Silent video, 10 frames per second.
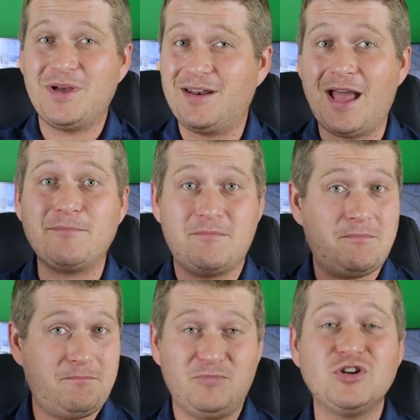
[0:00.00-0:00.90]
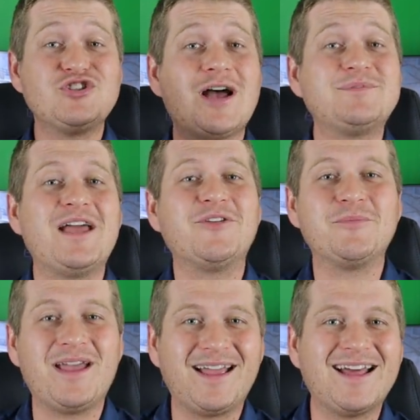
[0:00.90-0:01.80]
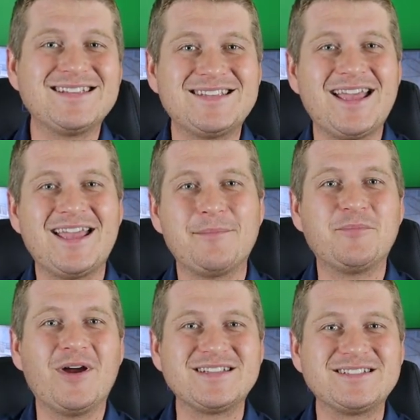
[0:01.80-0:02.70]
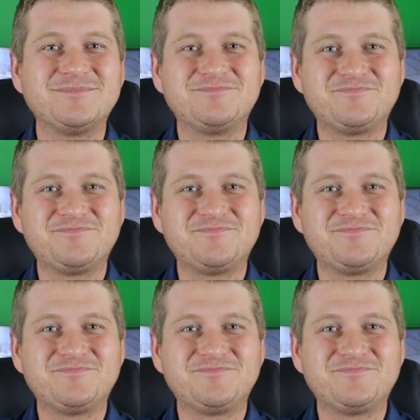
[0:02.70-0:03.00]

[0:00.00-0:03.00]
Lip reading: But good job, TaylorMade. I got to say, I'm impressed.